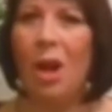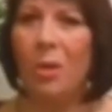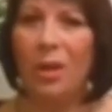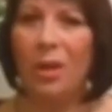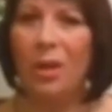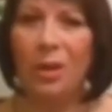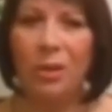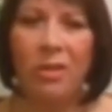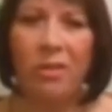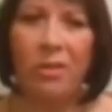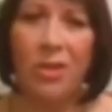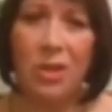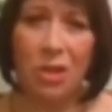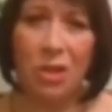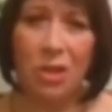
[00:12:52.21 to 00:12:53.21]
I would
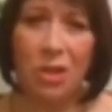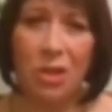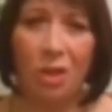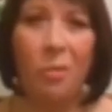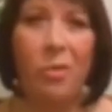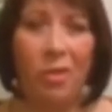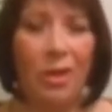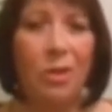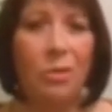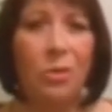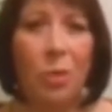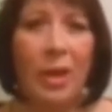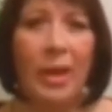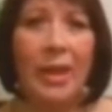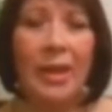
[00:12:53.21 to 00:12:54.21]
lose the jobs along the
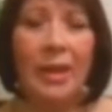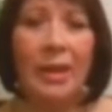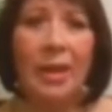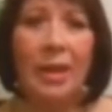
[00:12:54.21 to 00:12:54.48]
way.